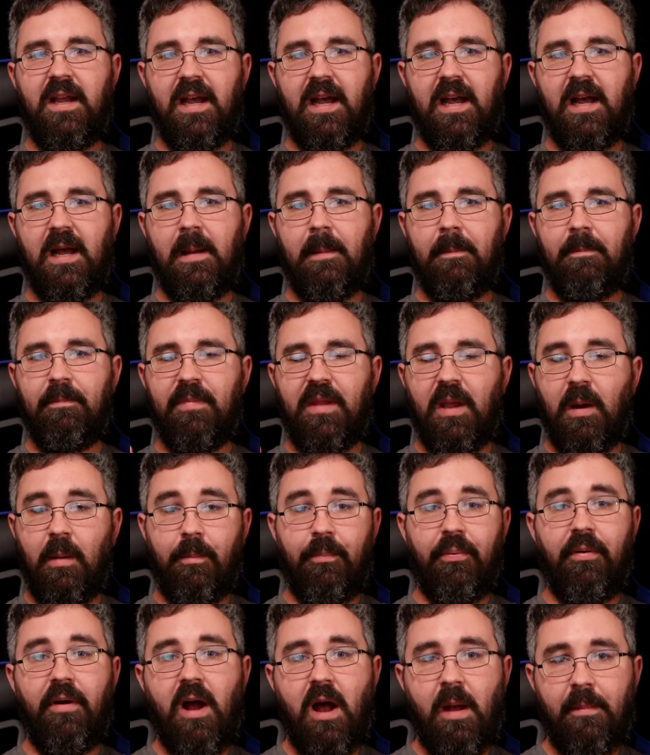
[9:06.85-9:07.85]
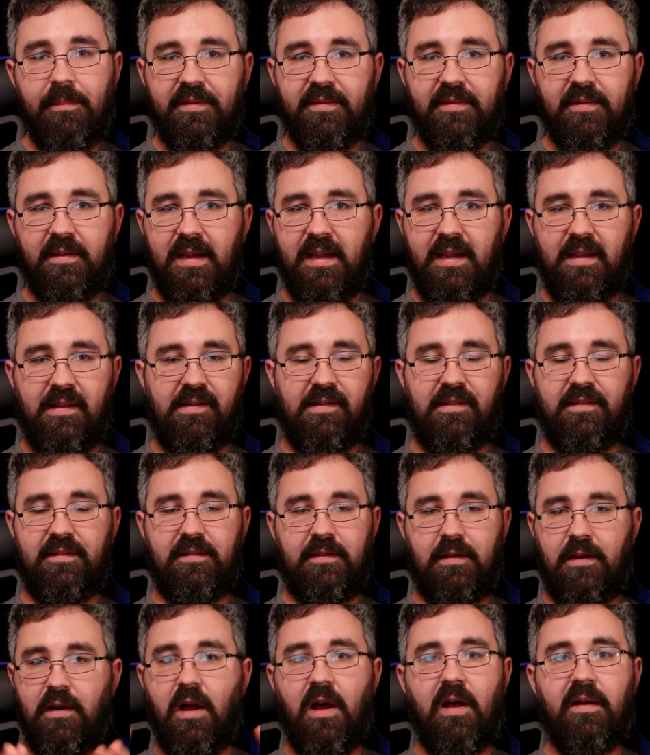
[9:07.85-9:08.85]
Now, prompts
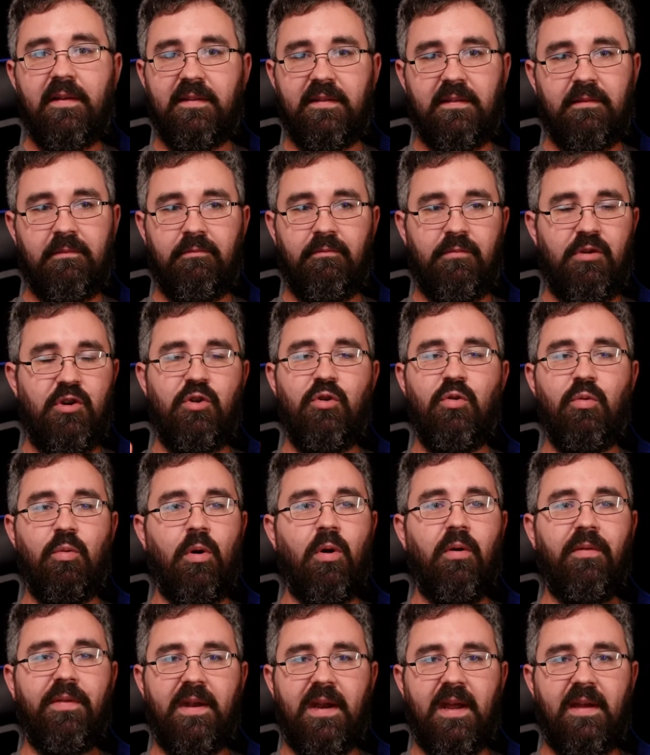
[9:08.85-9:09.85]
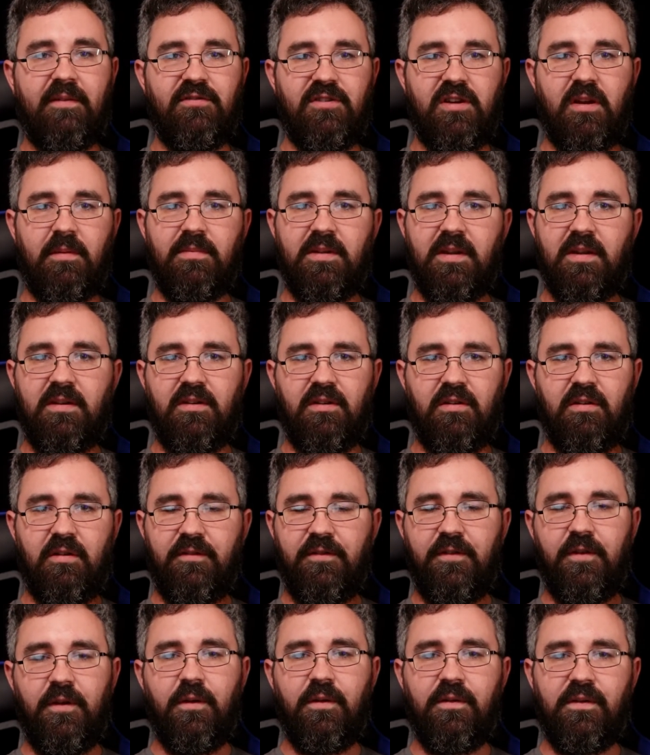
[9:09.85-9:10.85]
is an awesome new world that I've jumped into a
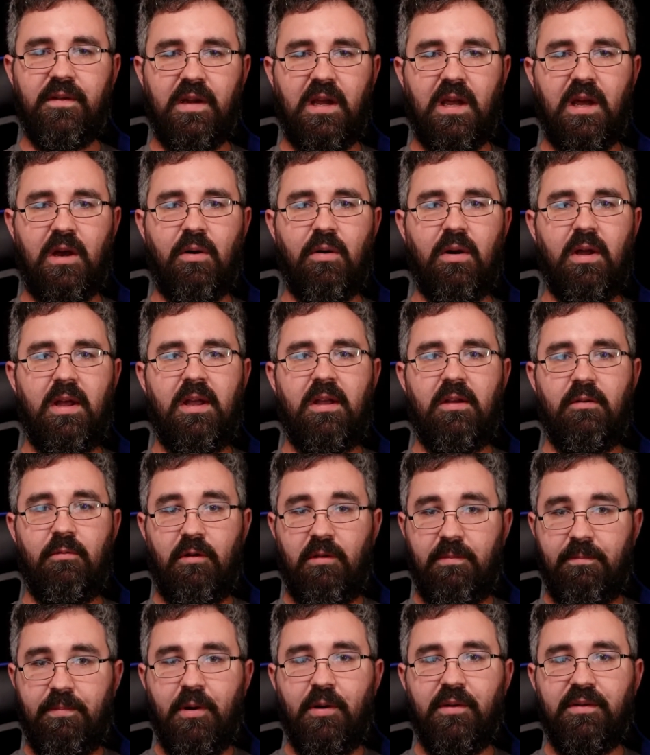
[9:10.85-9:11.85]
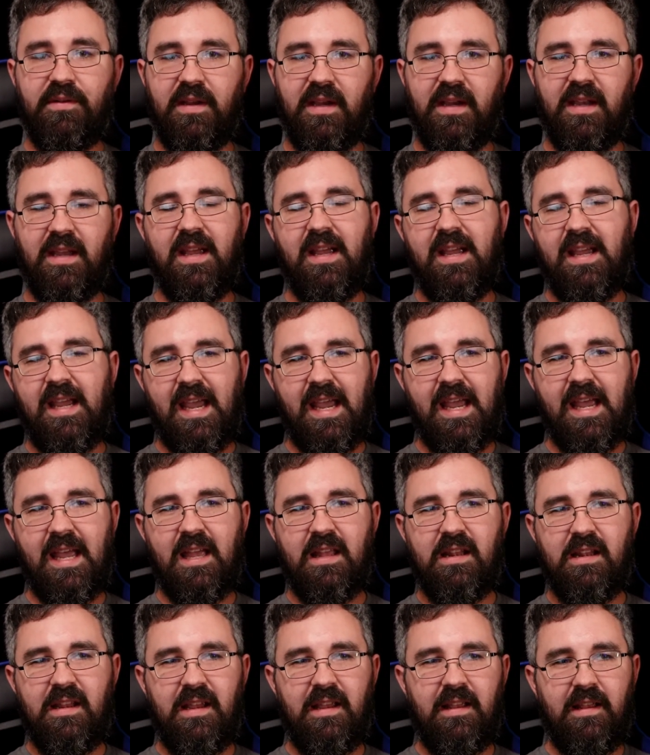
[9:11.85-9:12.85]
few years ago with posing.
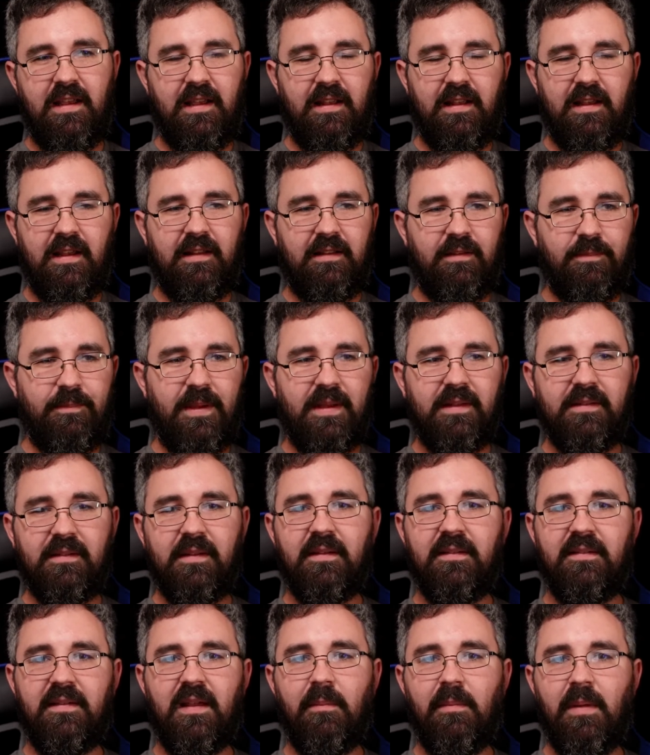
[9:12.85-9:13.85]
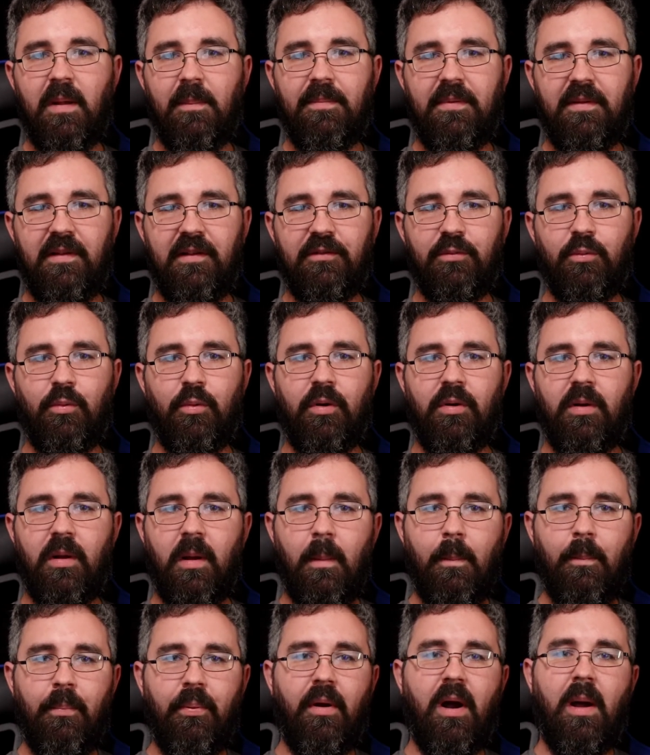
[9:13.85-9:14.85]
And it's basically summed up in this word,
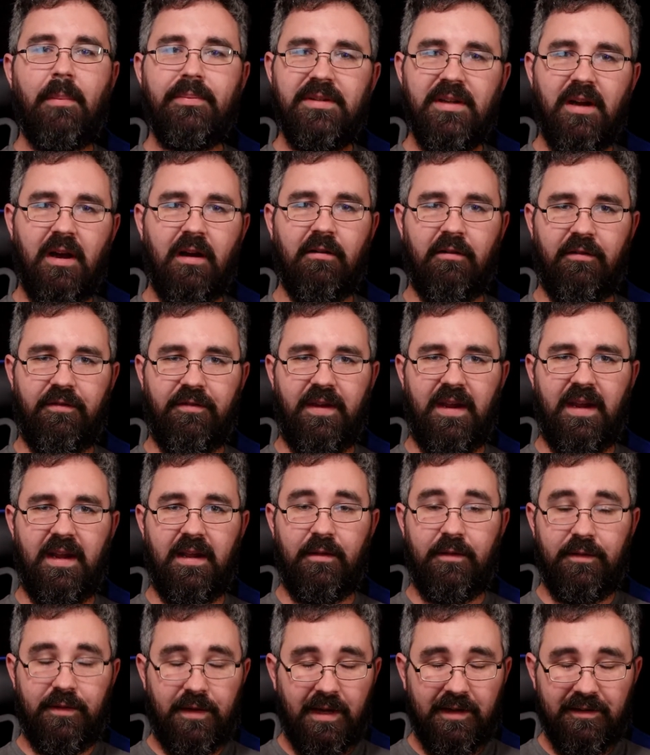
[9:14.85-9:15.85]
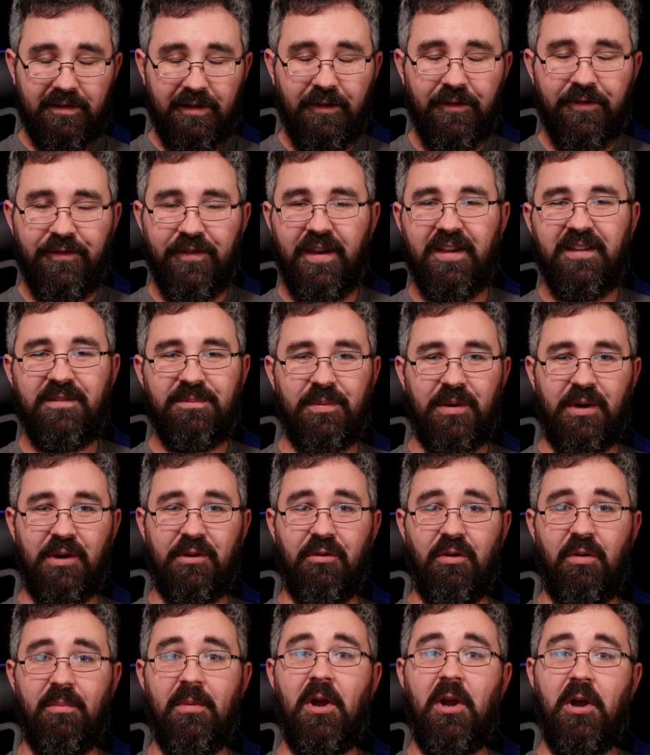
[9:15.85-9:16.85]
promptography. There's actually a Facebook
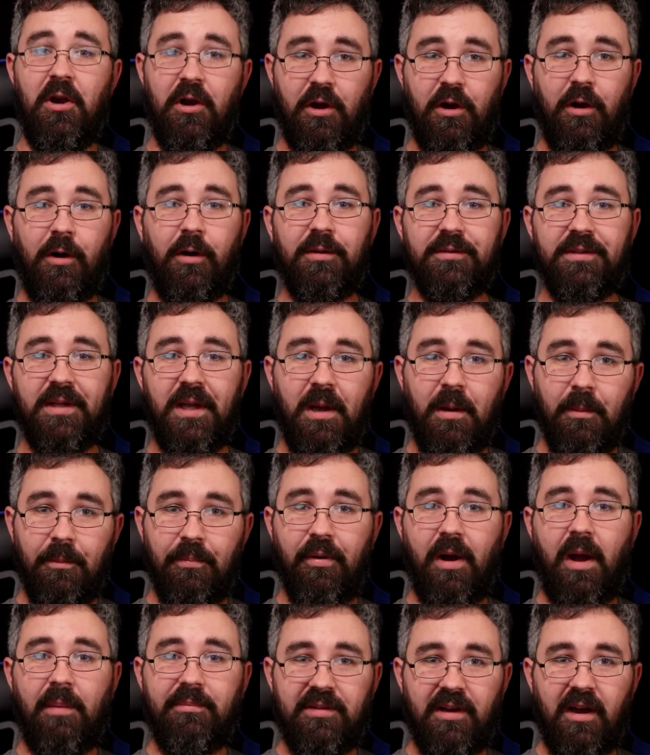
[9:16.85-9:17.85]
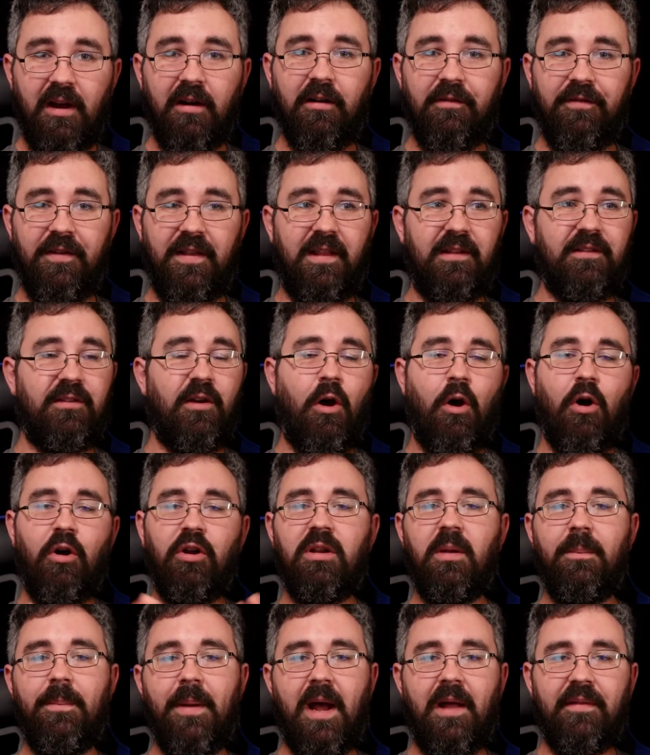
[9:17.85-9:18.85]
group called Promptography that's
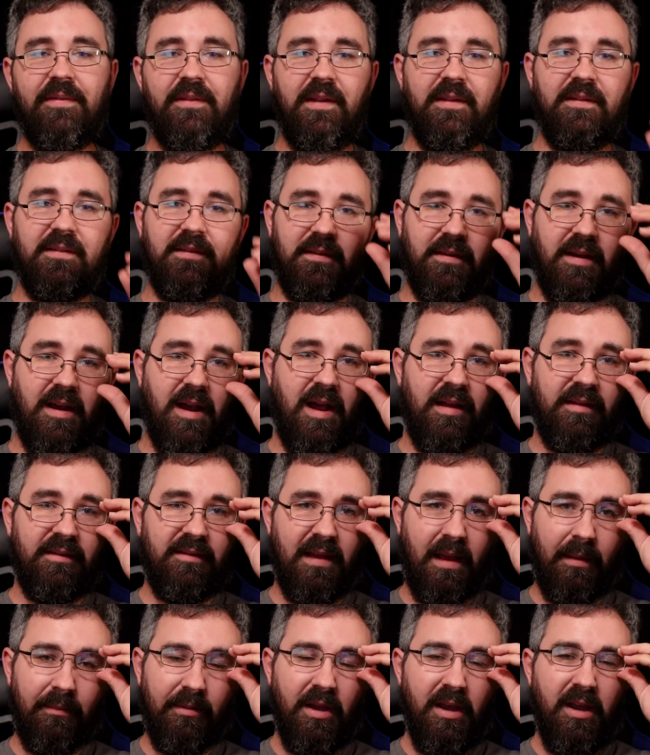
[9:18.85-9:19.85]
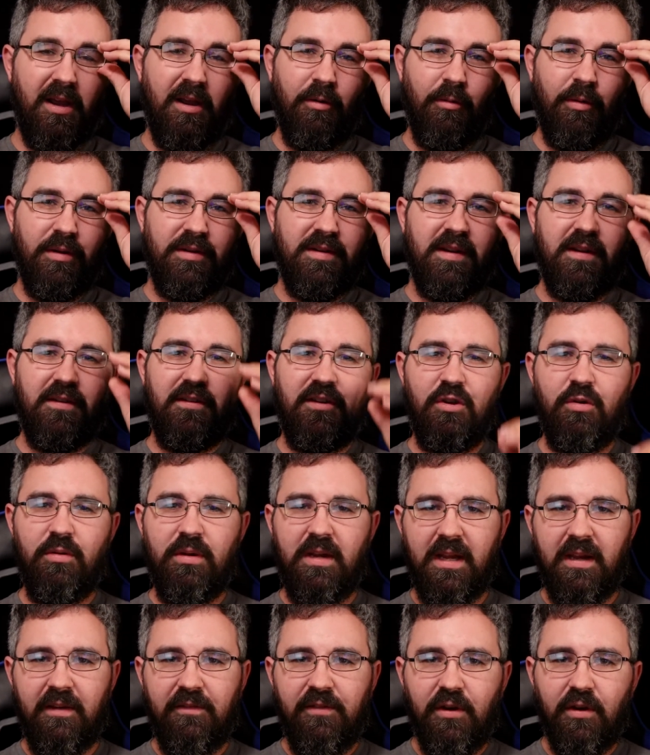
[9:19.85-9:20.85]
all about this concept, which is you
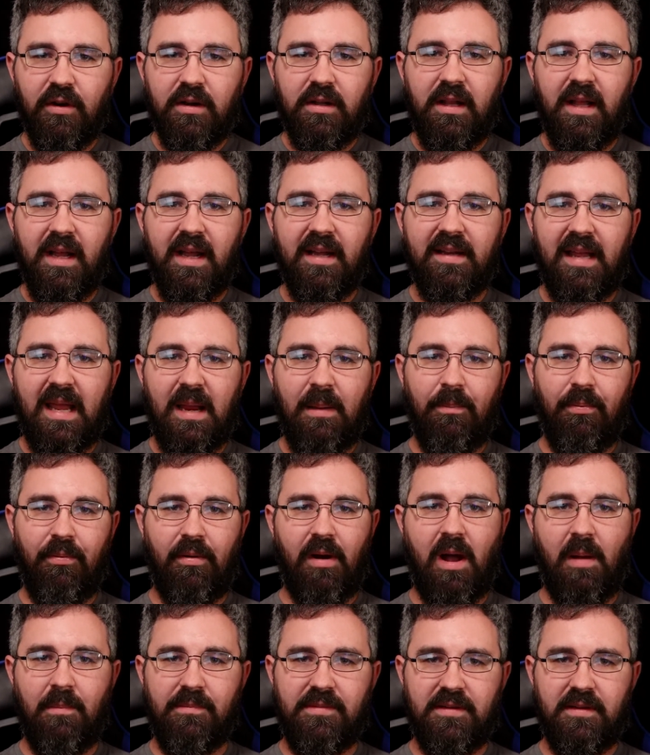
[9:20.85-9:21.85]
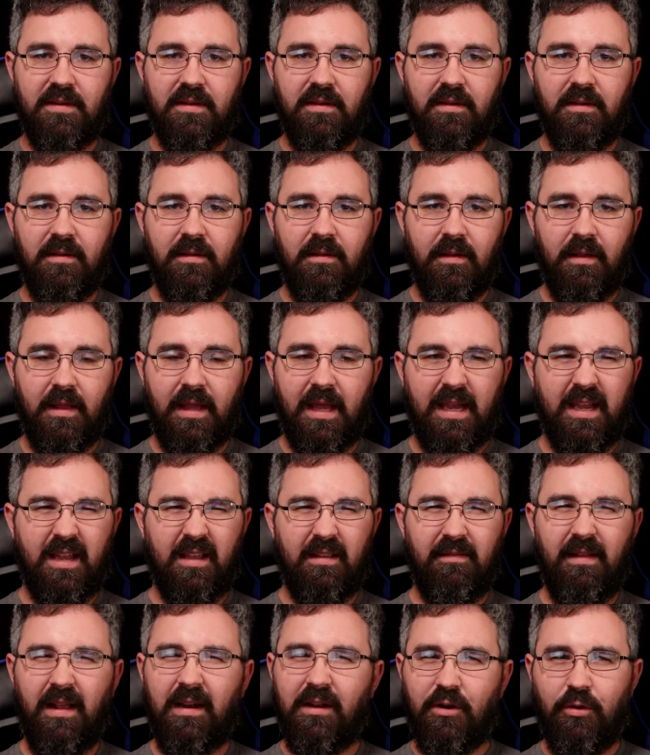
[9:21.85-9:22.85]
give your client a prompt,
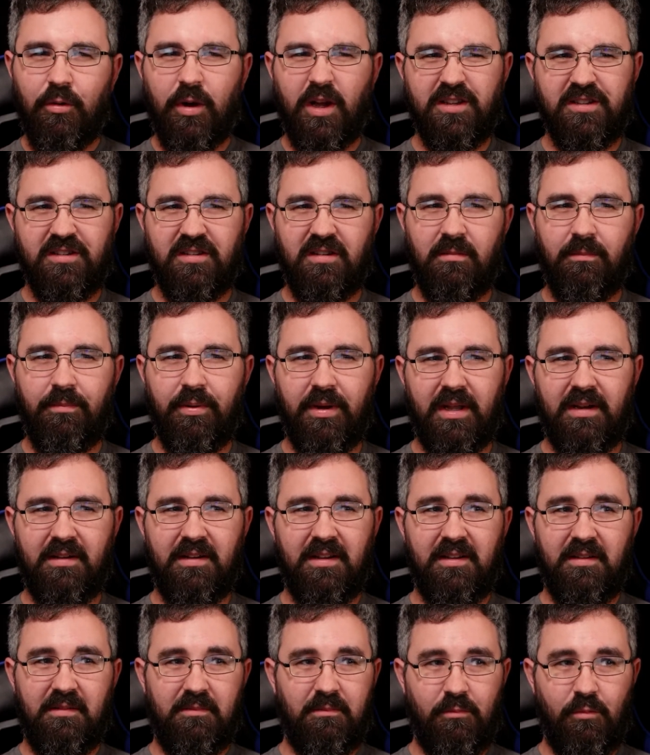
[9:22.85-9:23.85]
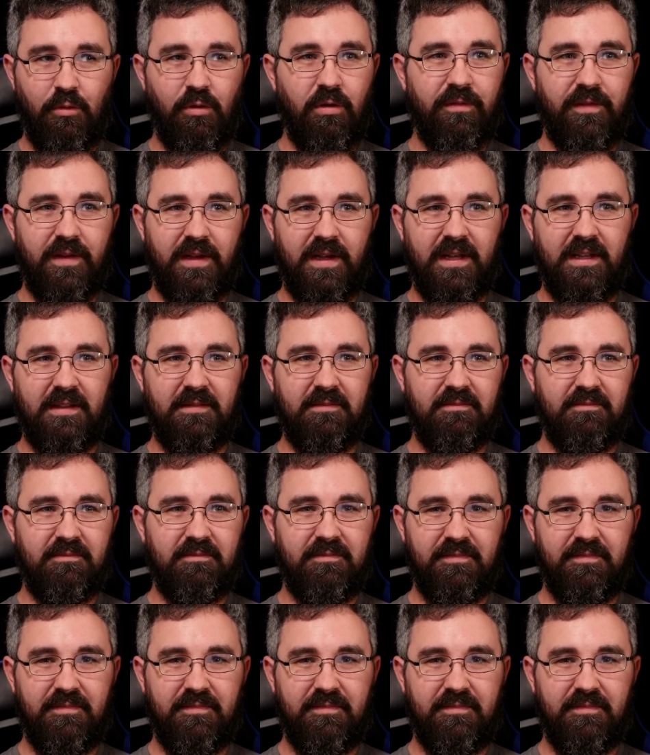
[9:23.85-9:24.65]
like not a question, but more of a